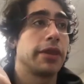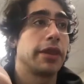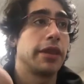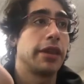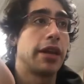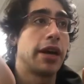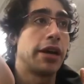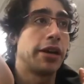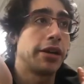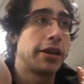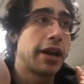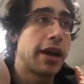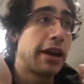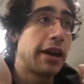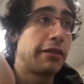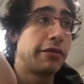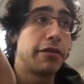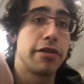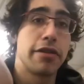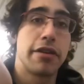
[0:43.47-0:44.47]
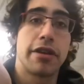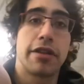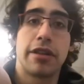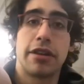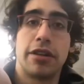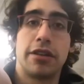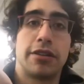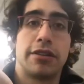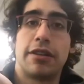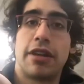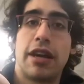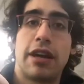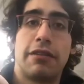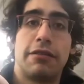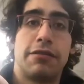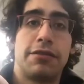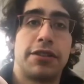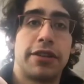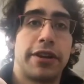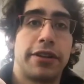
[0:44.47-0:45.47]
and everything that doesn't have
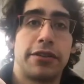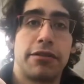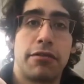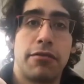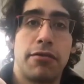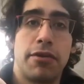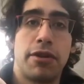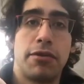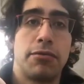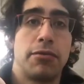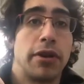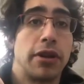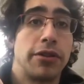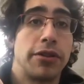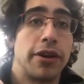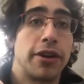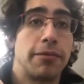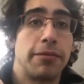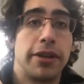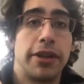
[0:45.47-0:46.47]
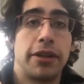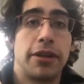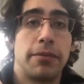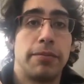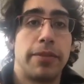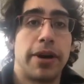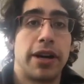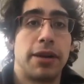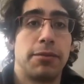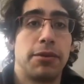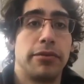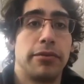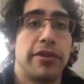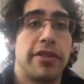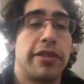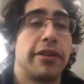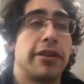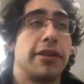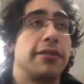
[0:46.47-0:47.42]
size 3 will not be compatible with it.